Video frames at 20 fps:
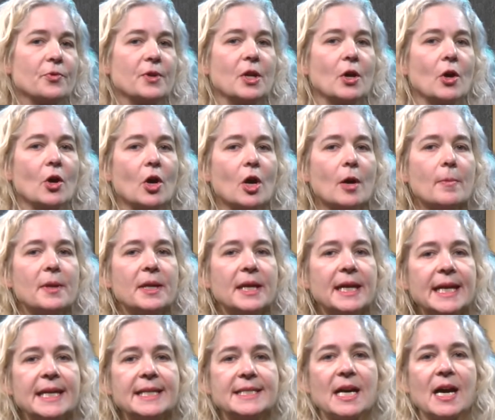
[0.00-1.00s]
of the urban
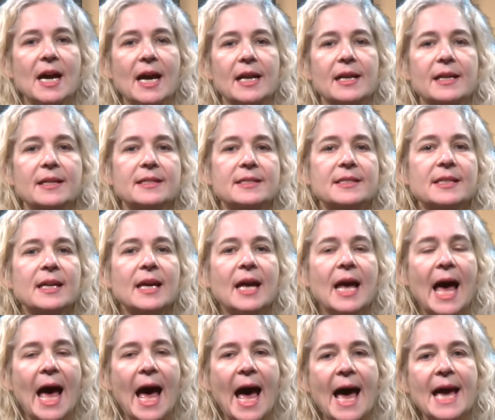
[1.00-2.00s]
heat island
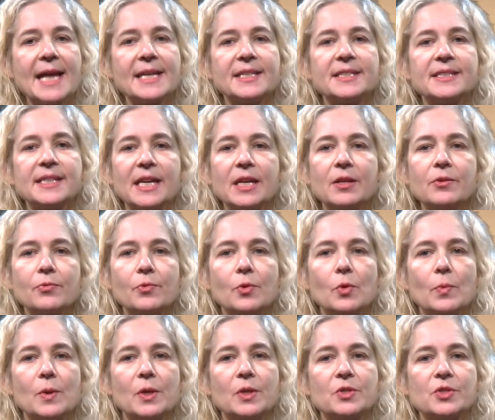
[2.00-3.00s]
and its
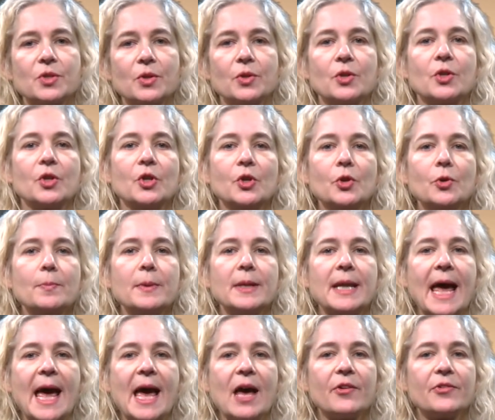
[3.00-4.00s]
influence on
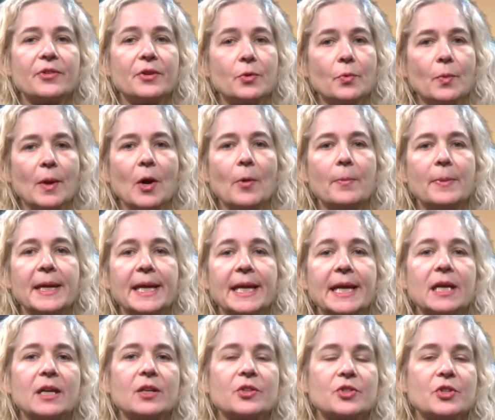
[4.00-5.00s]
human health and
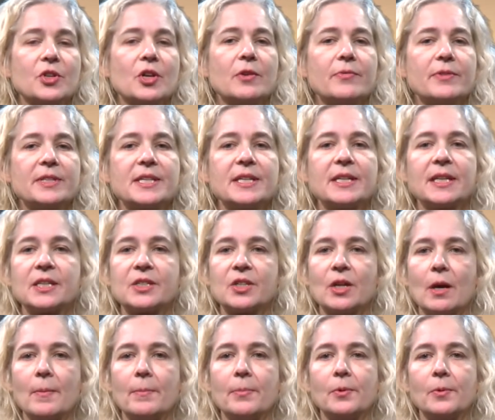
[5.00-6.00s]
well-being serve as an
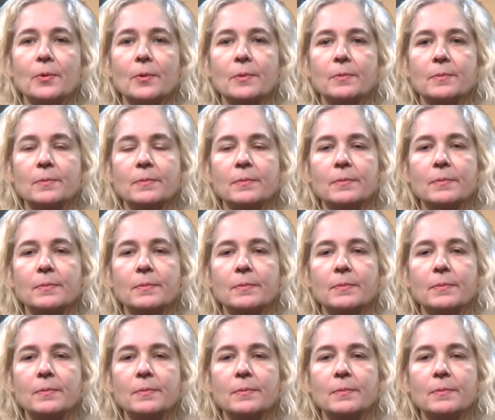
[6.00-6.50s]
example.